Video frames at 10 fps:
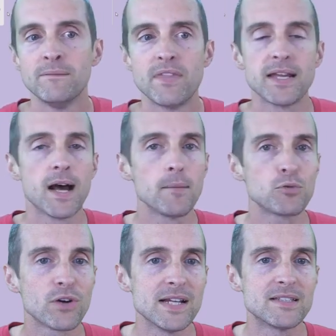that
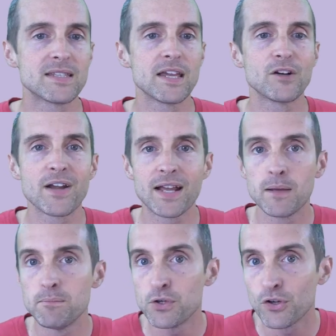upgrades the Internet
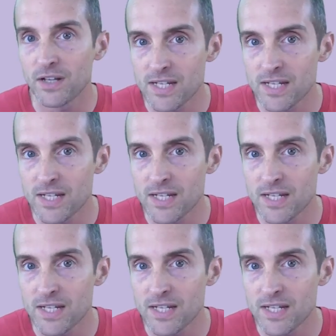Computer